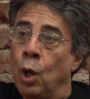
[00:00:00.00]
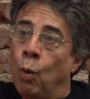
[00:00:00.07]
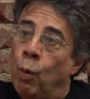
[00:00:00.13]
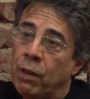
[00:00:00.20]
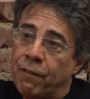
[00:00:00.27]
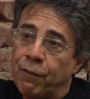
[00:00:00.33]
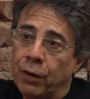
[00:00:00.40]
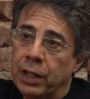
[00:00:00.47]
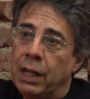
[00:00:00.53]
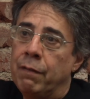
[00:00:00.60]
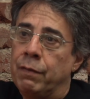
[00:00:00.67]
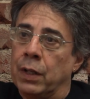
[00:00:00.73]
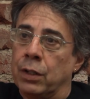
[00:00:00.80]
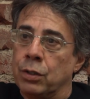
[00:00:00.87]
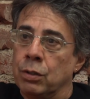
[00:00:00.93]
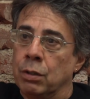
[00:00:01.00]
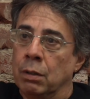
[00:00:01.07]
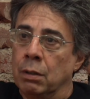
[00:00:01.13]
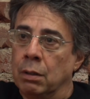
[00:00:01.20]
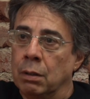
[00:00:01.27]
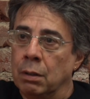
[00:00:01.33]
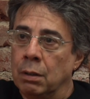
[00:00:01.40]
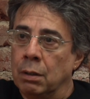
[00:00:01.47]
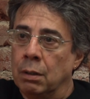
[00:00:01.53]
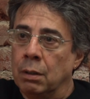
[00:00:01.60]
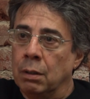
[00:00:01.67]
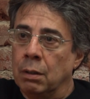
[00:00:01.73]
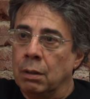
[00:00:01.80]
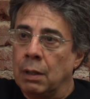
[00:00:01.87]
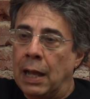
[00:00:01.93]
With forgiveness
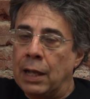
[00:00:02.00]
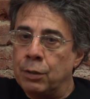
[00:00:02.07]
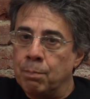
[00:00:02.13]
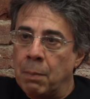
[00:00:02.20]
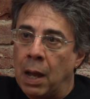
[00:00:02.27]
as